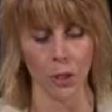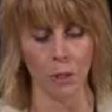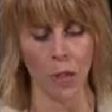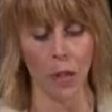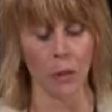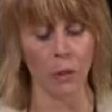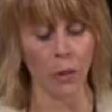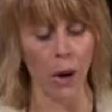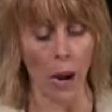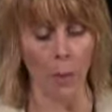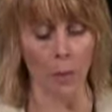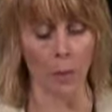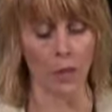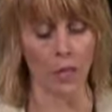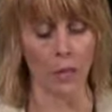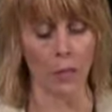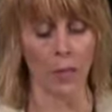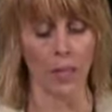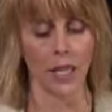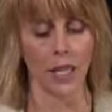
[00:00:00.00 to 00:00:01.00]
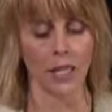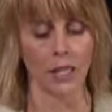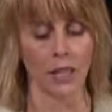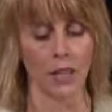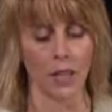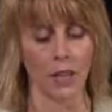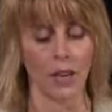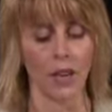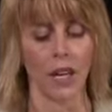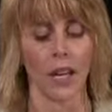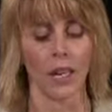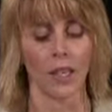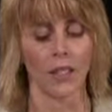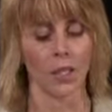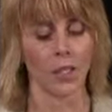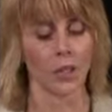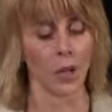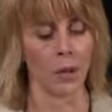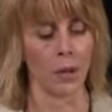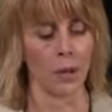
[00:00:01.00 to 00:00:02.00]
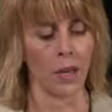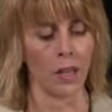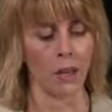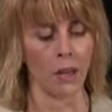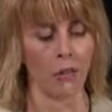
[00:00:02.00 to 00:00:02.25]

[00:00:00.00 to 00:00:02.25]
may properly be considered in determining